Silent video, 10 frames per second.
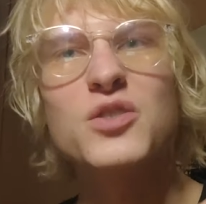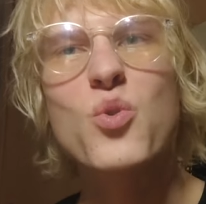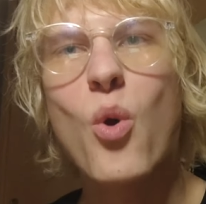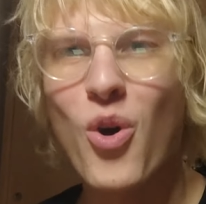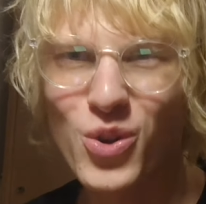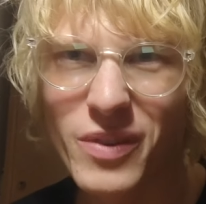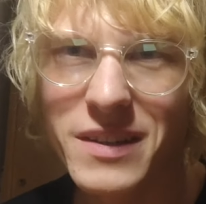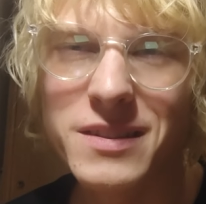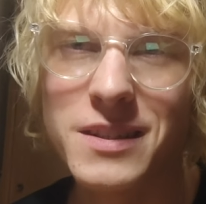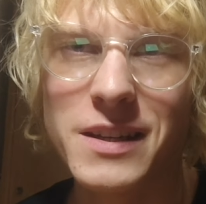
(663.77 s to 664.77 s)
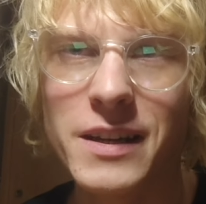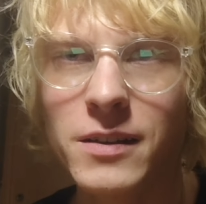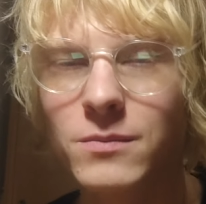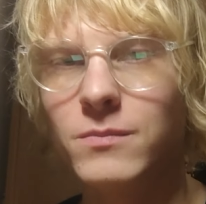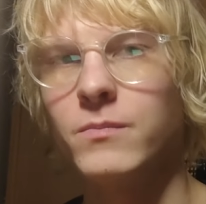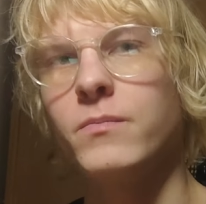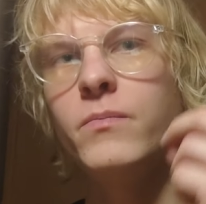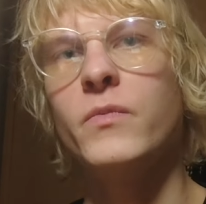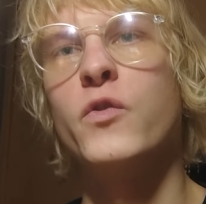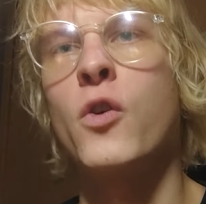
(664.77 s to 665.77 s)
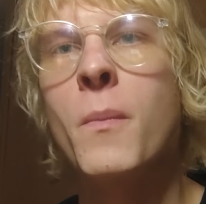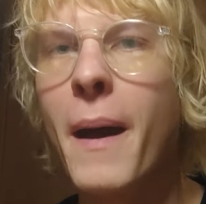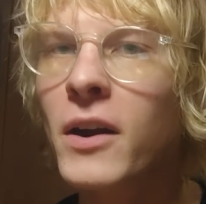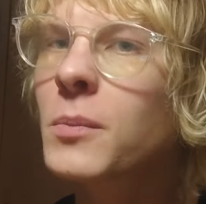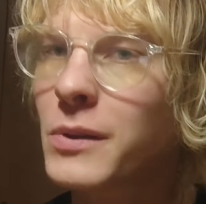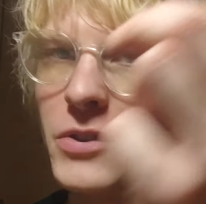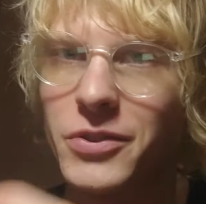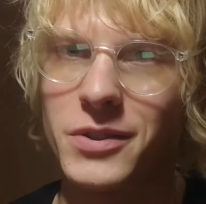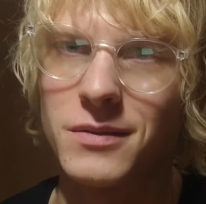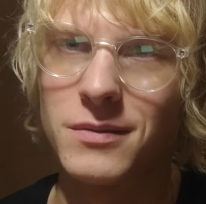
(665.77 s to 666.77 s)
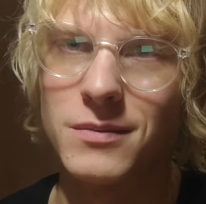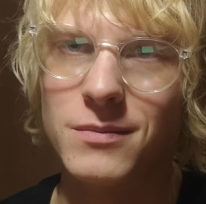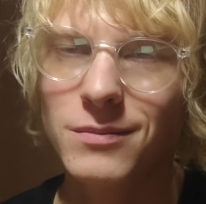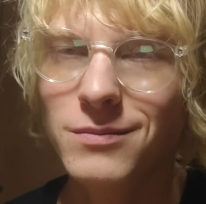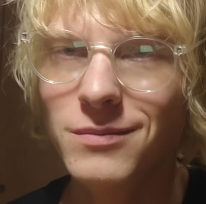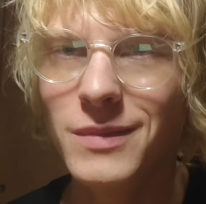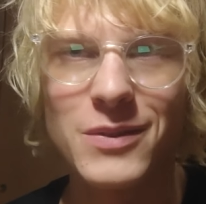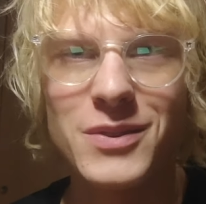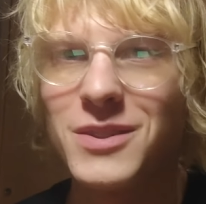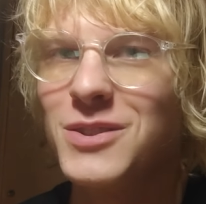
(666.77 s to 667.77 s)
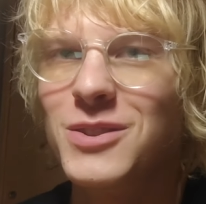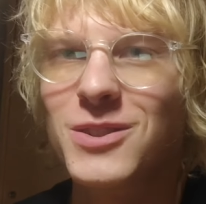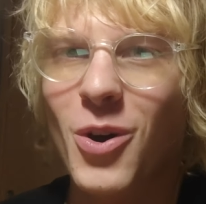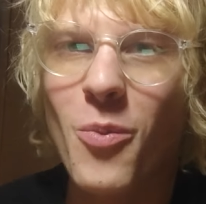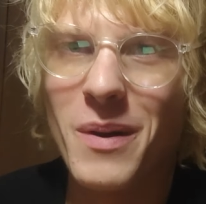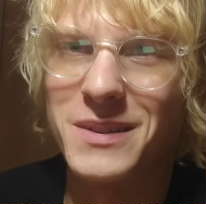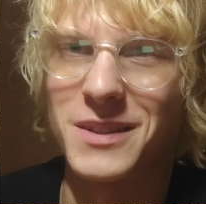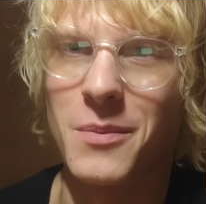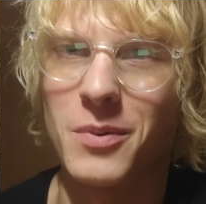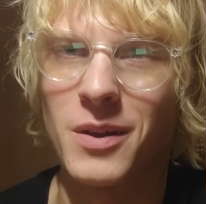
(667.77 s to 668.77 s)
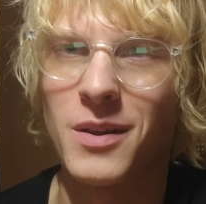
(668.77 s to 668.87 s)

you always seeking for better pleasure. And this is so messed up.